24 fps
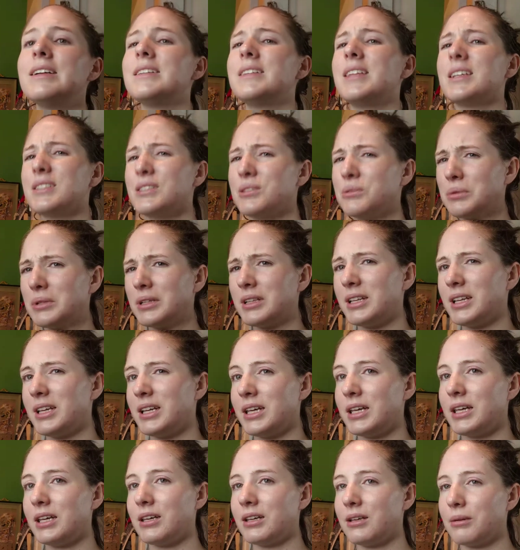Doesn't
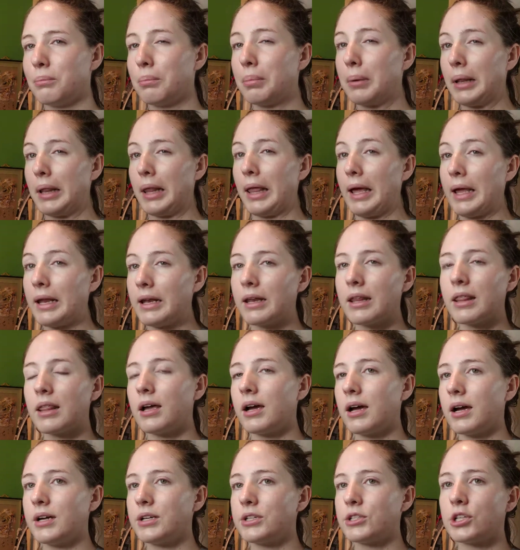really blend the
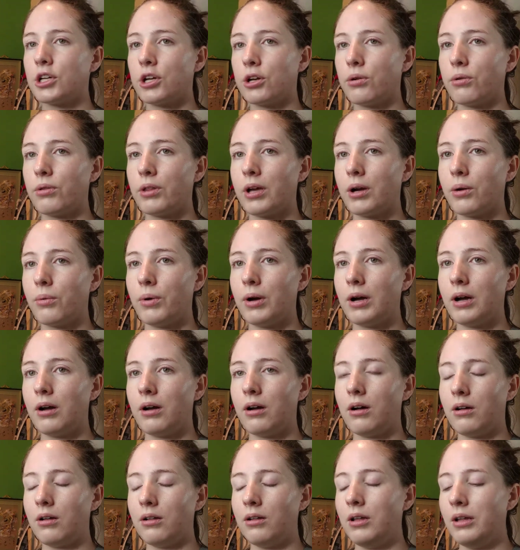eyeshadow that
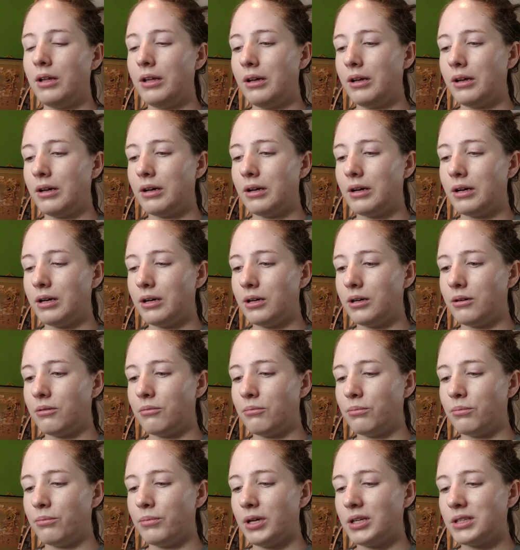well.
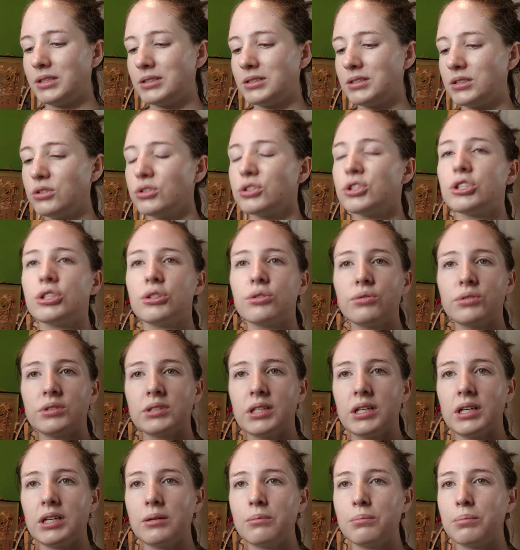I still use
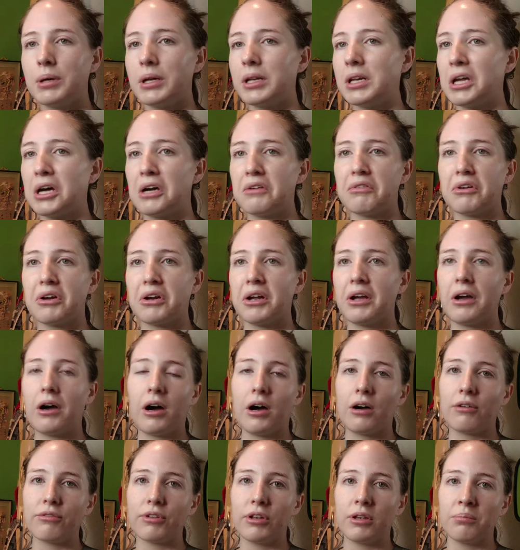it, but not very
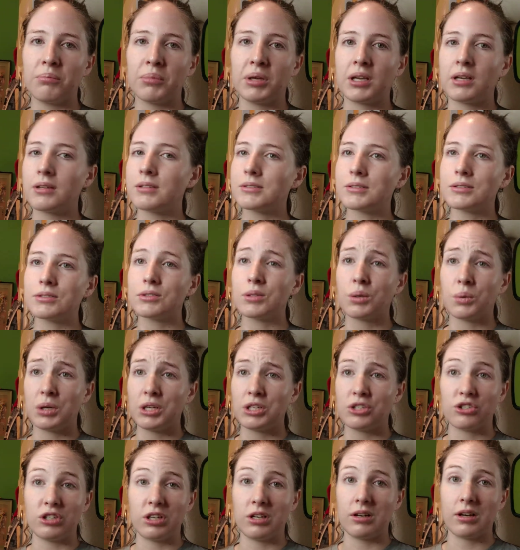often because it's so
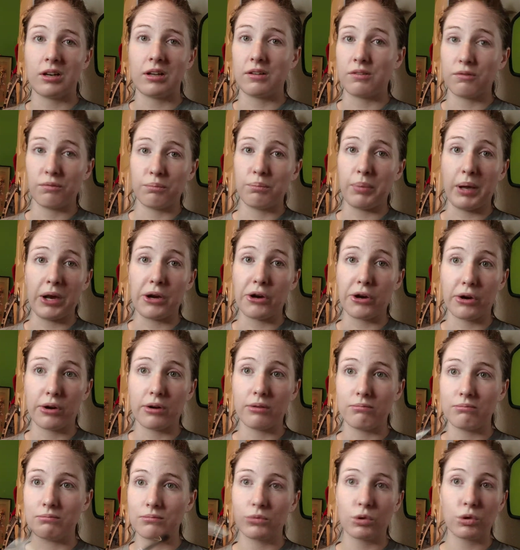itchy and I have
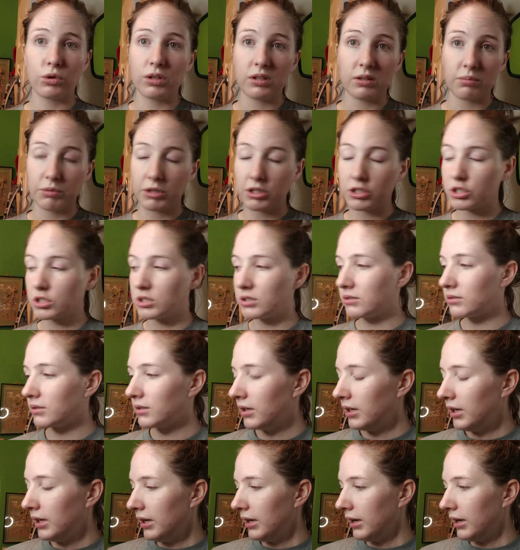better crease brushes.